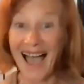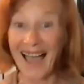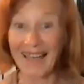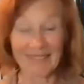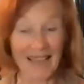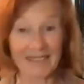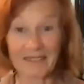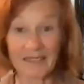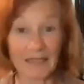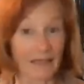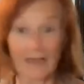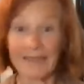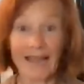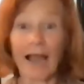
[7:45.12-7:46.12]
And that's it.
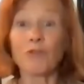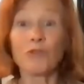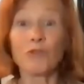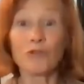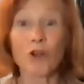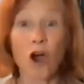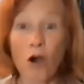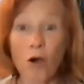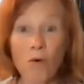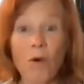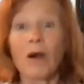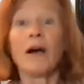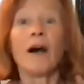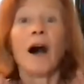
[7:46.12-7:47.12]
Now you
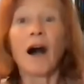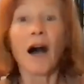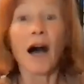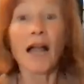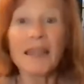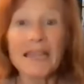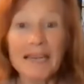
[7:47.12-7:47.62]
know a